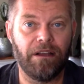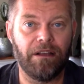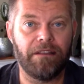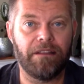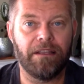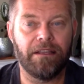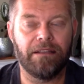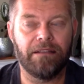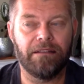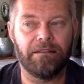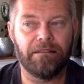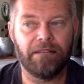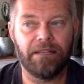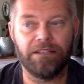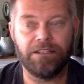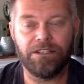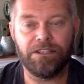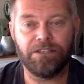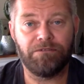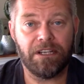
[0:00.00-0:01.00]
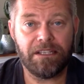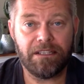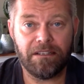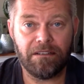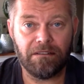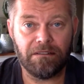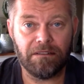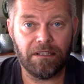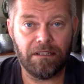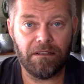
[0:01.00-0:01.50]
I think they're just
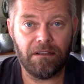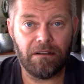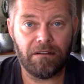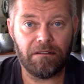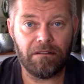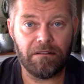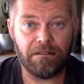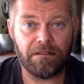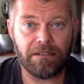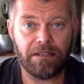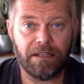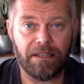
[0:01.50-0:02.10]
resting on their laurels